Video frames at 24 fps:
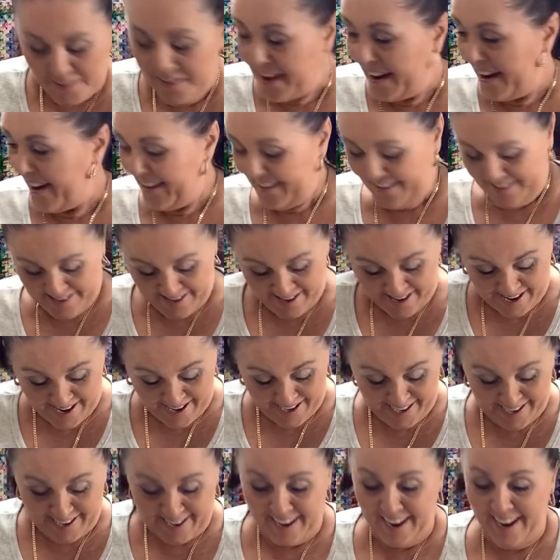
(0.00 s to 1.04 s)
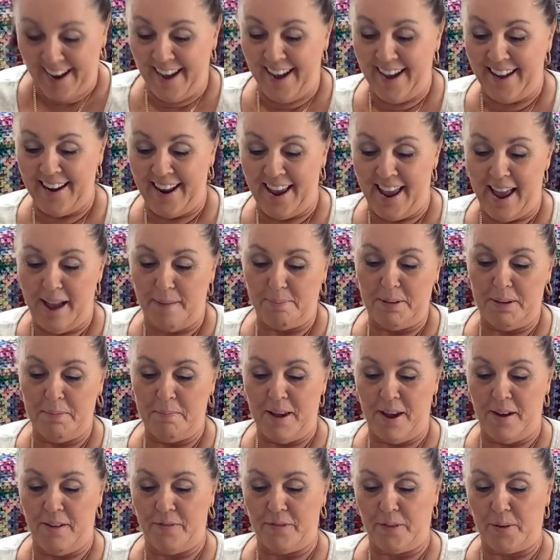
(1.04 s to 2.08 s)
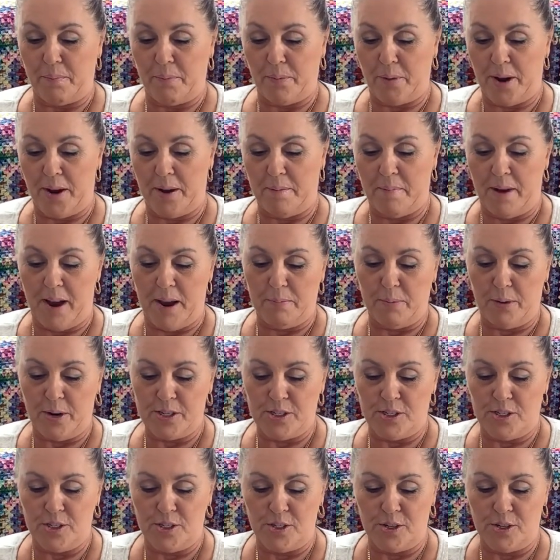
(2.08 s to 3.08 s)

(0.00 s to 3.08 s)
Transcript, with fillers: right. I got a happy mail from Pre My Precious